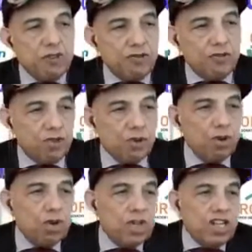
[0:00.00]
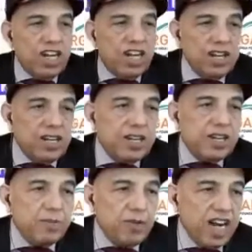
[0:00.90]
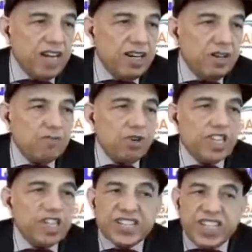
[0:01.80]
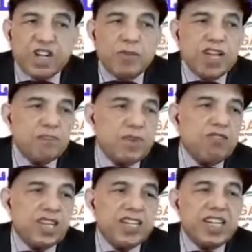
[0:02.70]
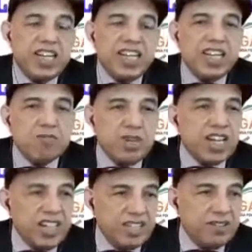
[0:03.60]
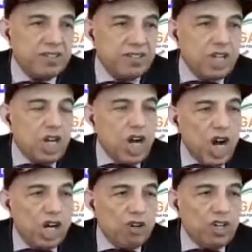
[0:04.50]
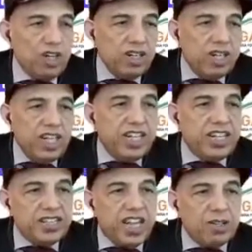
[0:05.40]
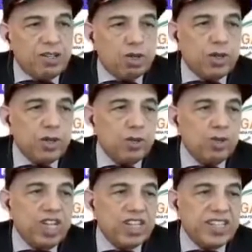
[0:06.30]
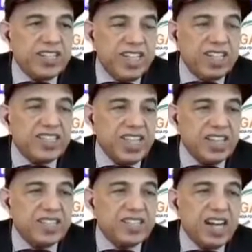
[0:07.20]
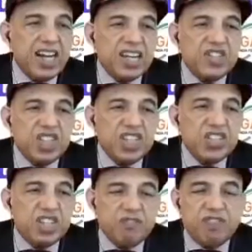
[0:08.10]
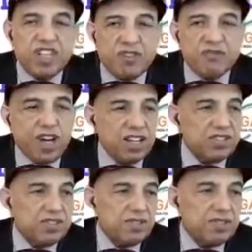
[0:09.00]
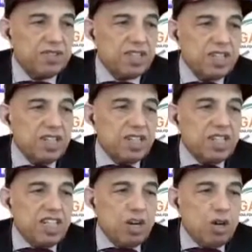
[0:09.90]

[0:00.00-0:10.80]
fueled the demand for skilled manpower in the Indian market. However, it is also true that skill sets are changing very fast. The